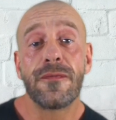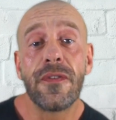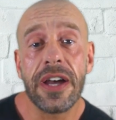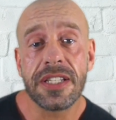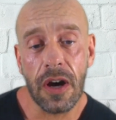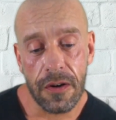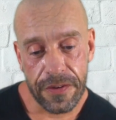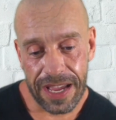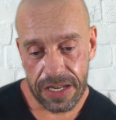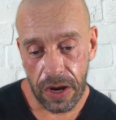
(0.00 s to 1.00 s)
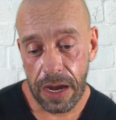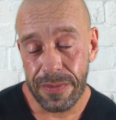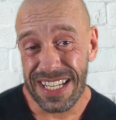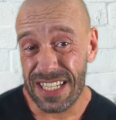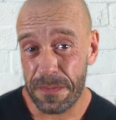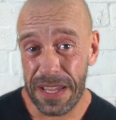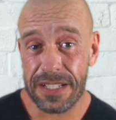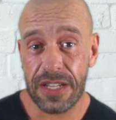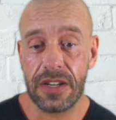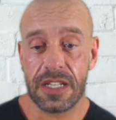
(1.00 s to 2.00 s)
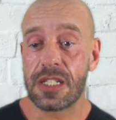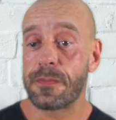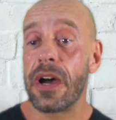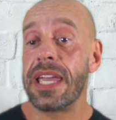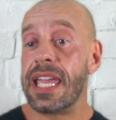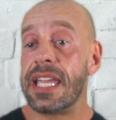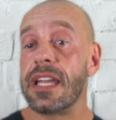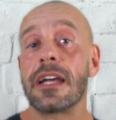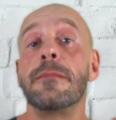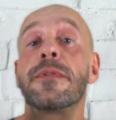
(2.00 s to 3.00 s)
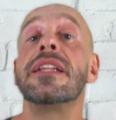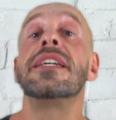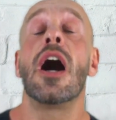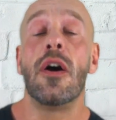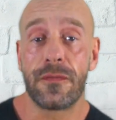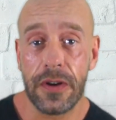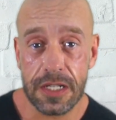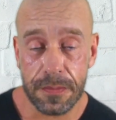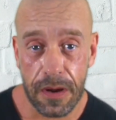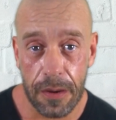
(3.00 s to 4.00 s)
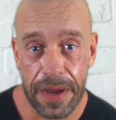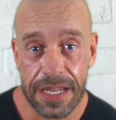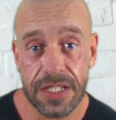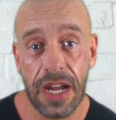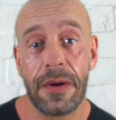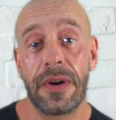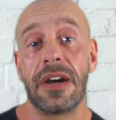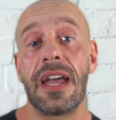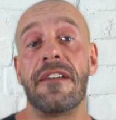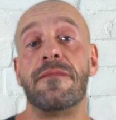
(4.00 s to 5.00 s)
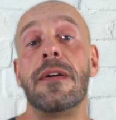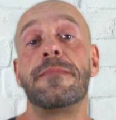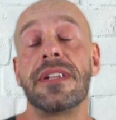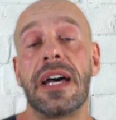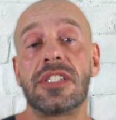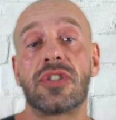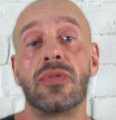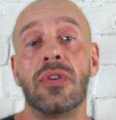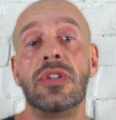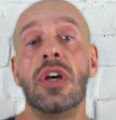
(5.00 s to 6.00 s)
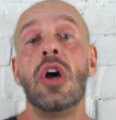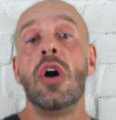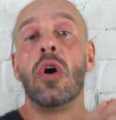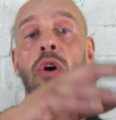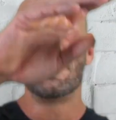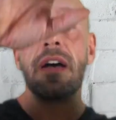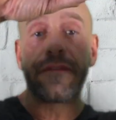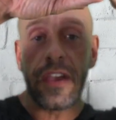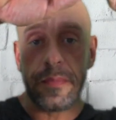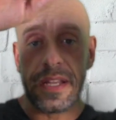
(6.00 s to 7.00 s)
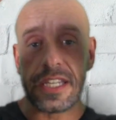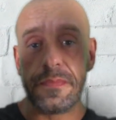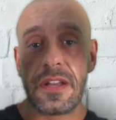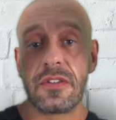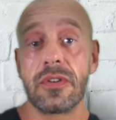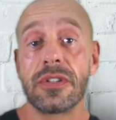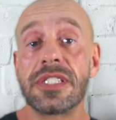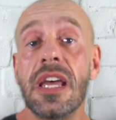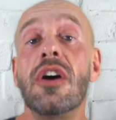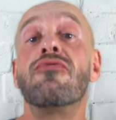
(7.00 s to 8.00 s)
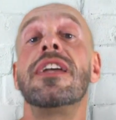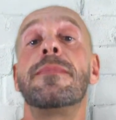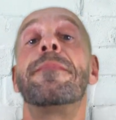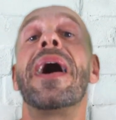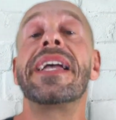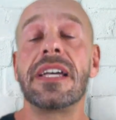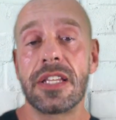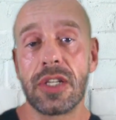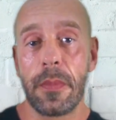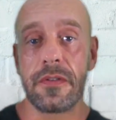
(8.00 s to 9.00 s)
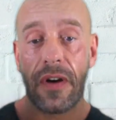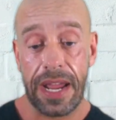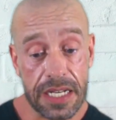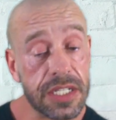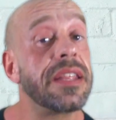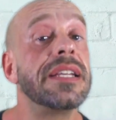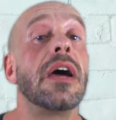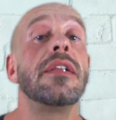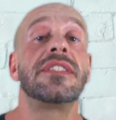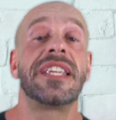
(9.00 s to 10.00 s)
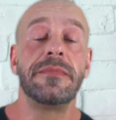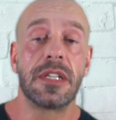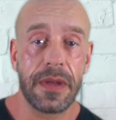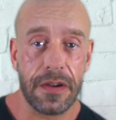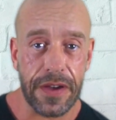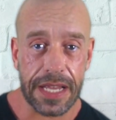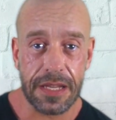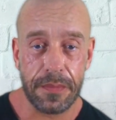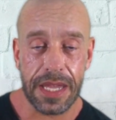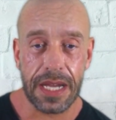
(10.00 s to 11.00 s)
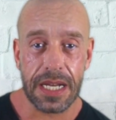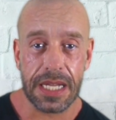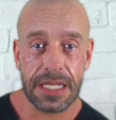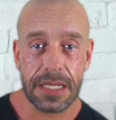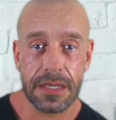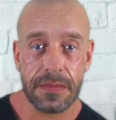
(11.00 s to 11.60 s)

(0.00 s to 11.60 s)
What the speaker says: first off, as I always speak to, despite eating a completely whole foods plant-based diet, when I have my bloods drawn, all my vitamins and minerals read bang at the top of range, so they don't seem to be affecting me at least.